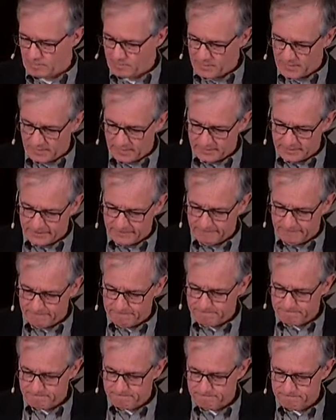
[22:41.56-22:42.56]
rebellion.
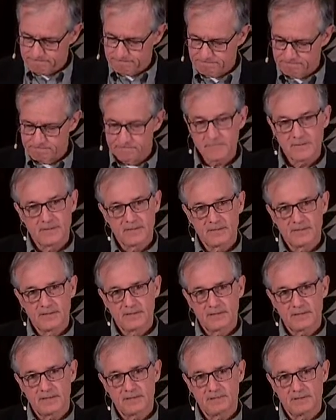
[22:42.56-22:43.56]

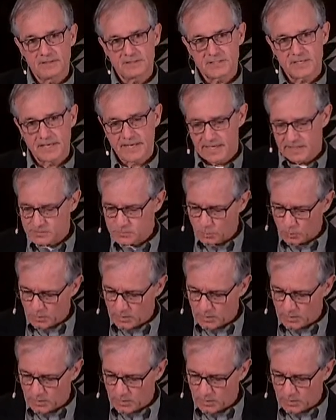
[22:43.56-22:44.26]
In this case,